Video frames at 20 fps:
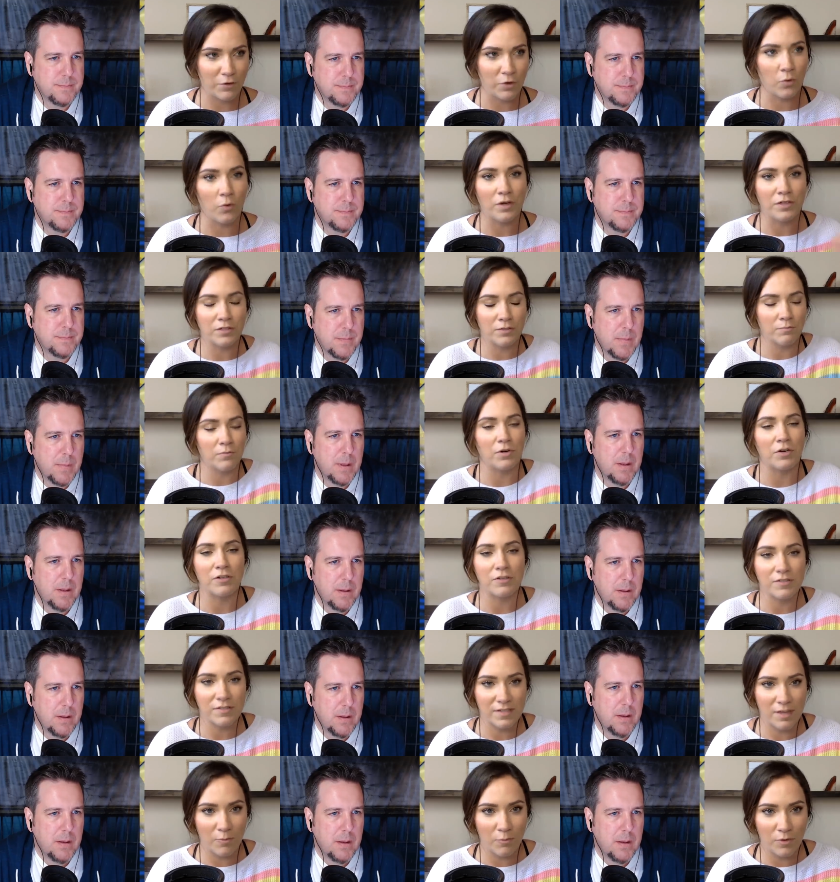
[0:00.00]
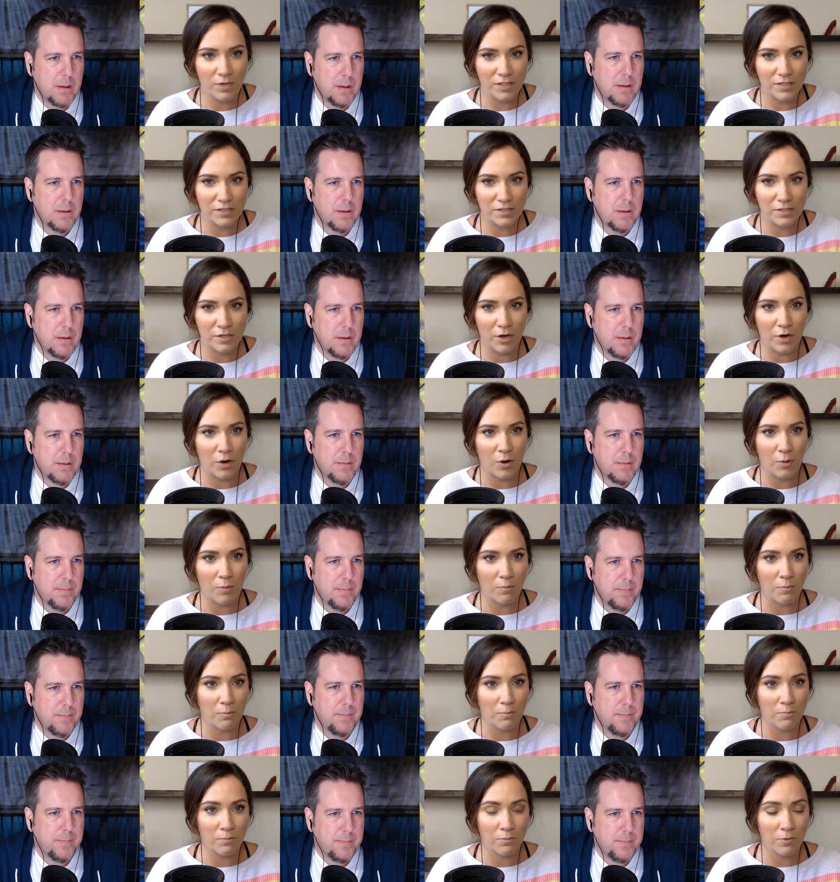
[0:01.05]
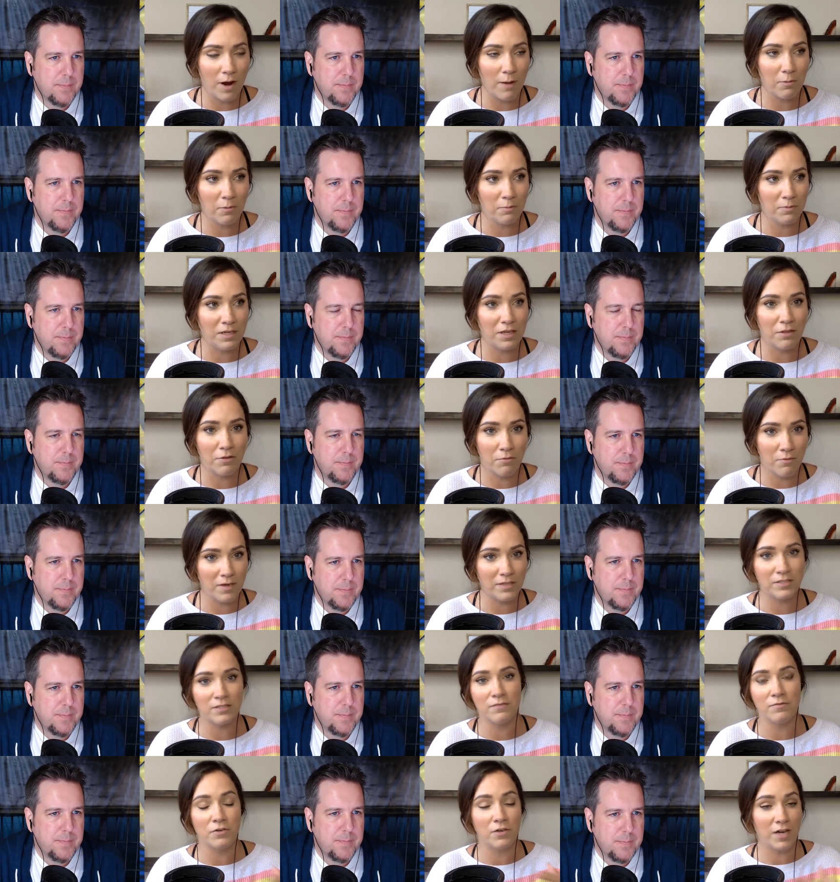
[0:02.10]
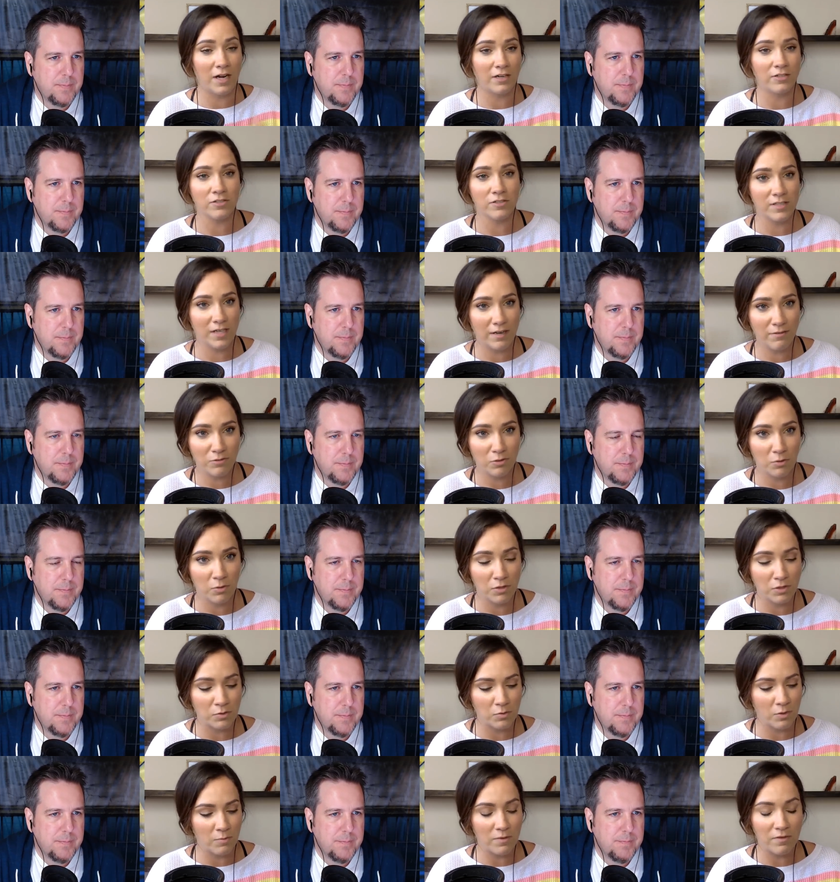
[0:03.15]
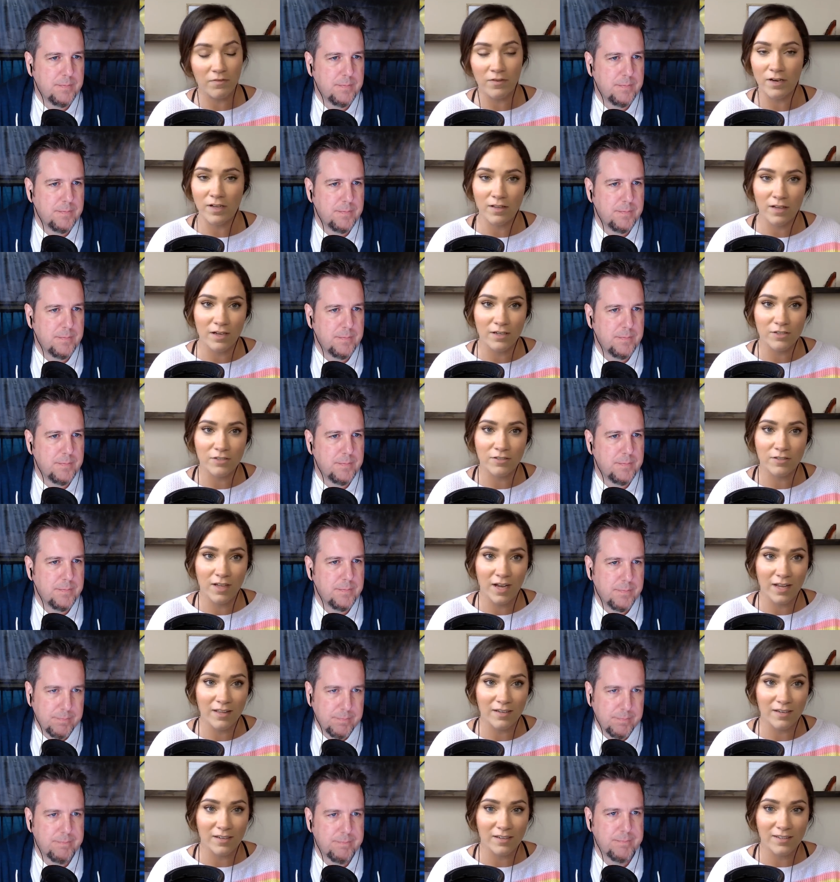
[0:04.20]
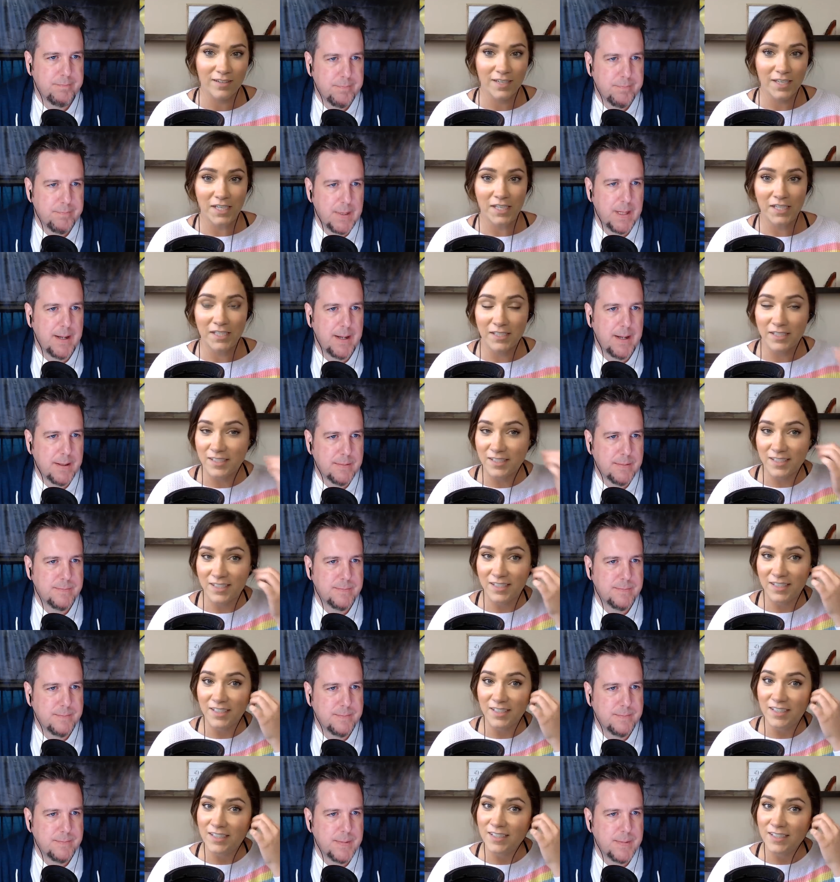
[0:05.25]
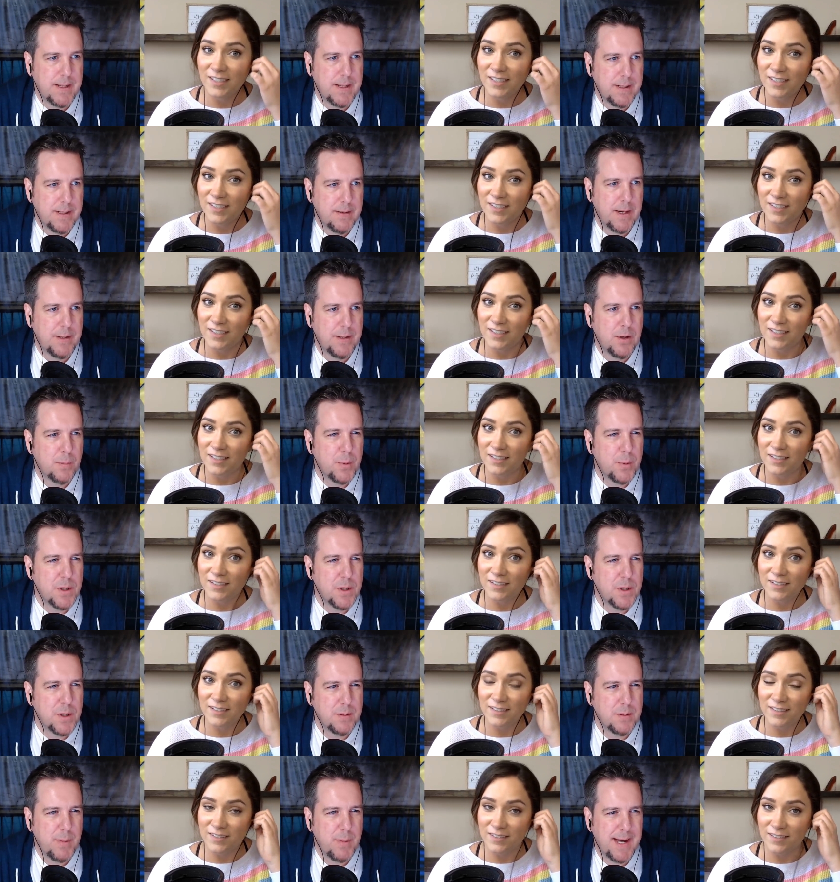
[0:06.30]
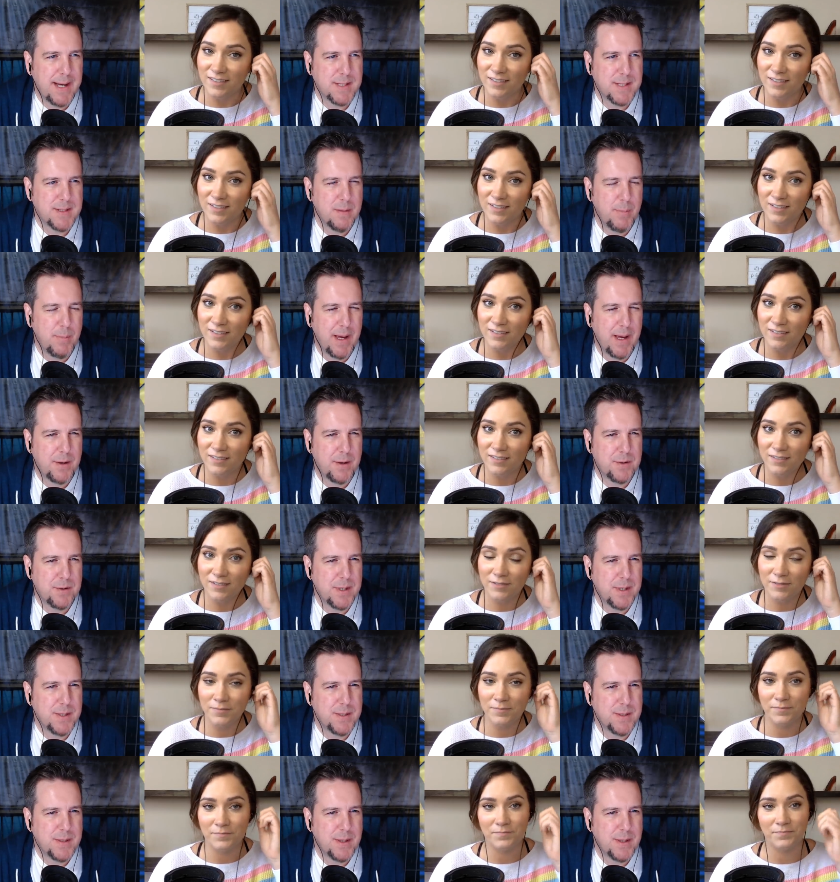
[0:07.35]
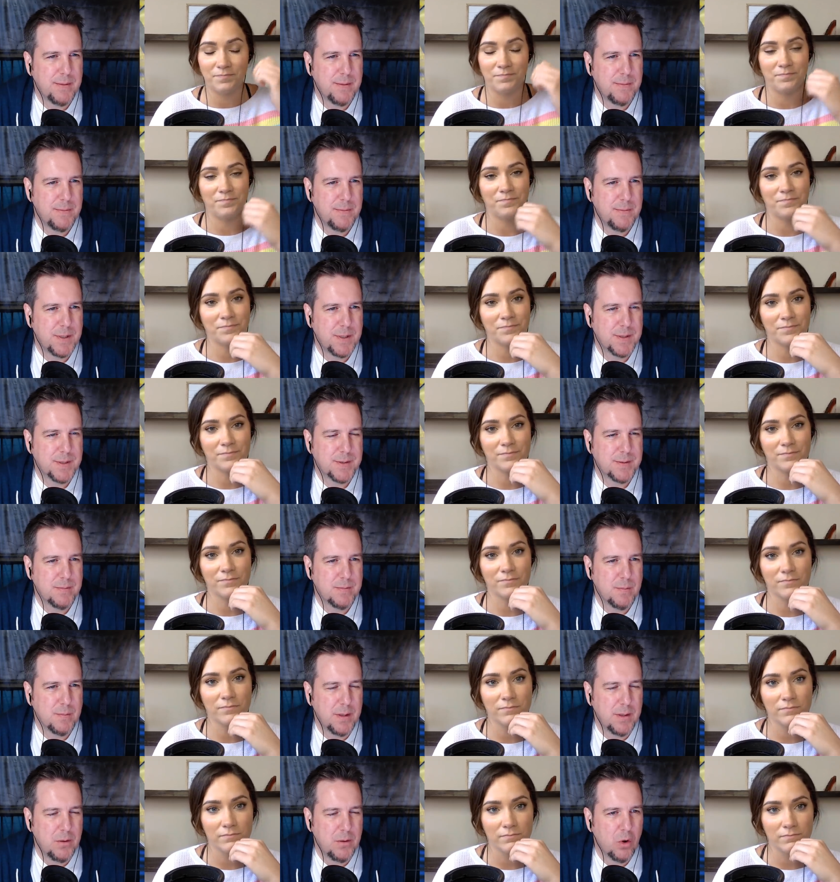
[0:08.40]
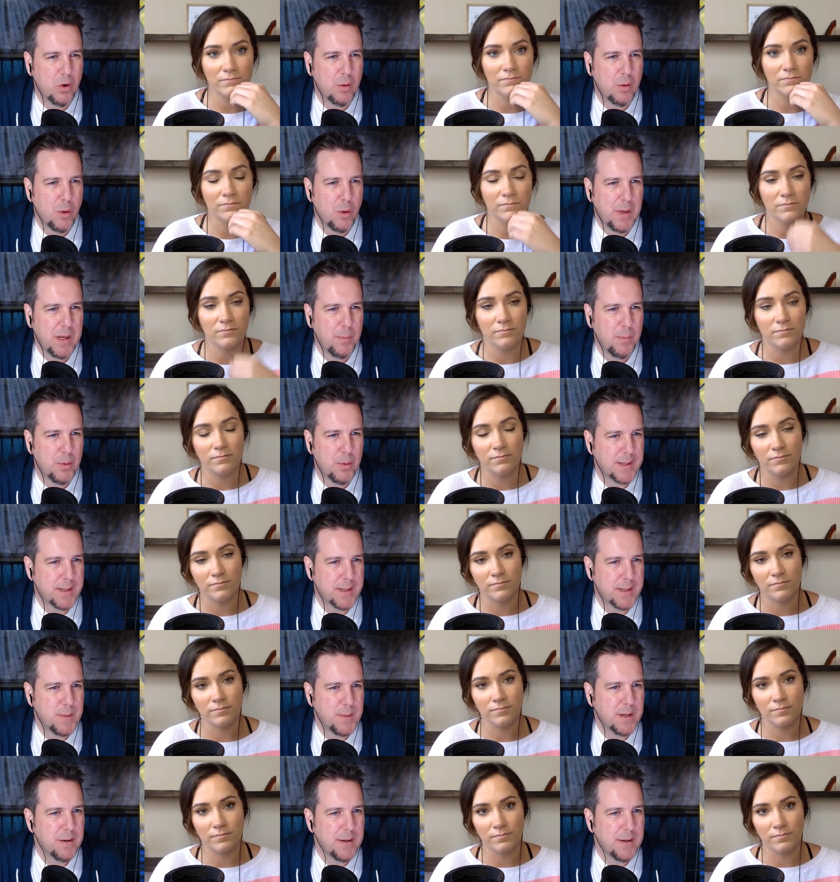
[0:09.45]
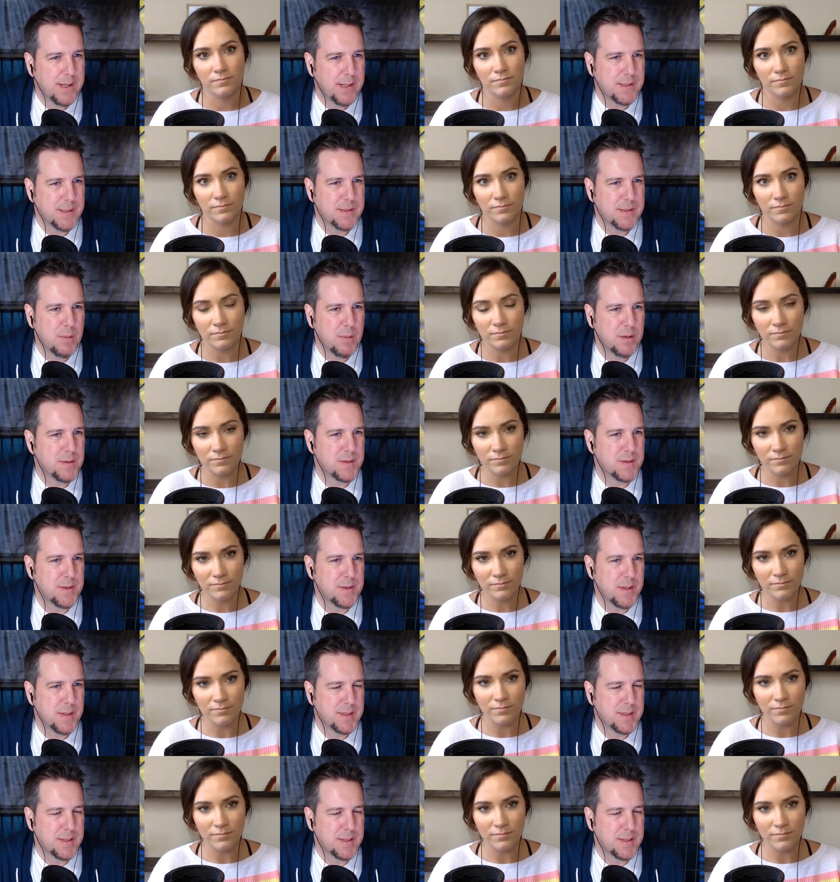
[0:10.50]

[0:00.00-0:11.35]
Speaker 1: murder someone so probably the rest of your actions afterwards won't be very logical either
Speaker 2: yeah yeah, and you're pushing past the boundaries of just what normal people experience most of the